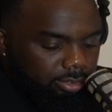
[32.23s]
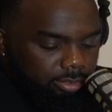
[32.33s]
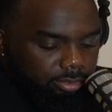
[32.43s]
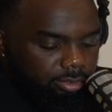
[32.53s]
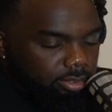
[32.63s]

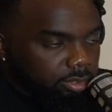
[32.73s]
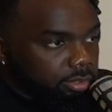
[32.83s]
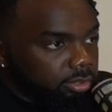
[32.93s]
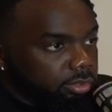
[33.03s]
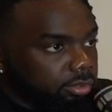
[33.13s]

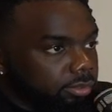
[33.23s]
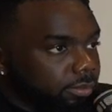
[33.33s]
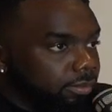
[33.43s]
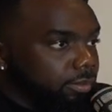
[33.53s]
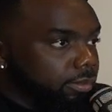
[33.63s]

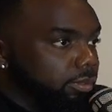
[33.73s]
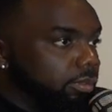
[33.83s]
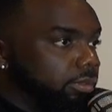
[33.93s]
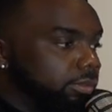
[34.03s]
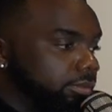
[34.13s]

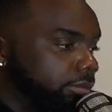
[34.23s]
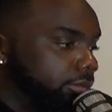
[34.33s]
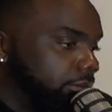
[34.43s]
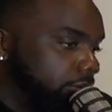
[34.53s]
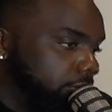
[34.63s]

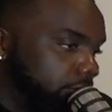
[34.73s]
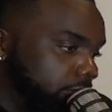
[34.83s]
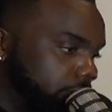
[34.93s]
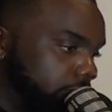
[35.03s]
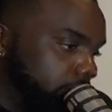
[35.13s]

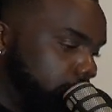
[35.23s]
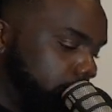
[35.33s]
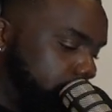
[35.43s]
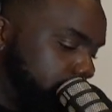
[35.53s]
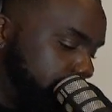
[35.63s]

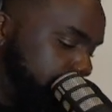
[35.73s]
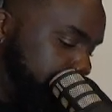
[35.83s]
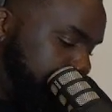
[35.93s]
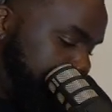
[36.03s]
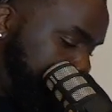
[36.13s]

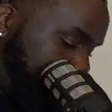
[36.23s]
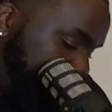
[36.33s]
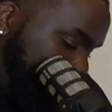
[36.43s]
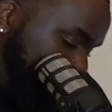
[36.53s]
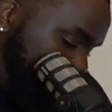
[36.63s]

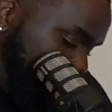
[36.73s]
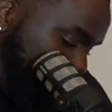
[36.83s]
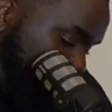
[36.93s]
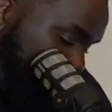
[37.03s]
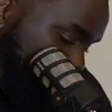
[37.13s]

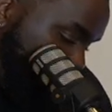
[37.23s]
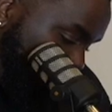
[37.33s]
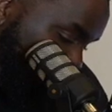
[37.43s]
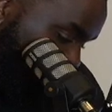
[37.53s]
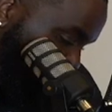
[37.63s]

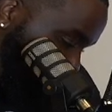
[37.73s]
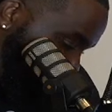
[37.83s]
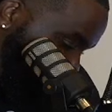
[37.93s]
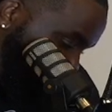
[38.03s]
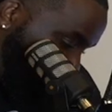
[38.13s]

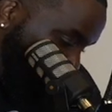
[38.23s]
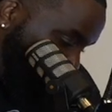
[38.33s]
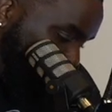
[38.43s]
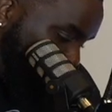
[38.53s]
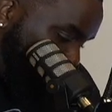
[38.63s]

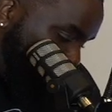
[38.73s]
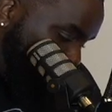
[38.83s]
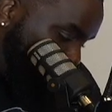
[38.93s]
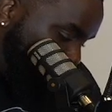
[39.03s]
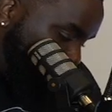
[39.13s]

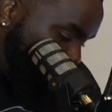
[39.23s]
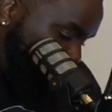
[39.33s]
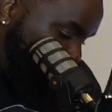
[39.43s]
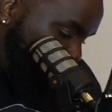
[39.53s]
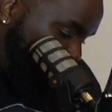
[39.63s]

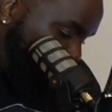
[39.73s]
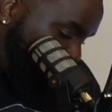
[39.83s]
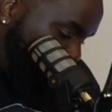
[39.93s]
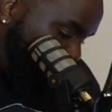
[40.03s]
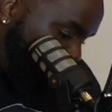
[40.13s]
No words are spoken by the person on screen.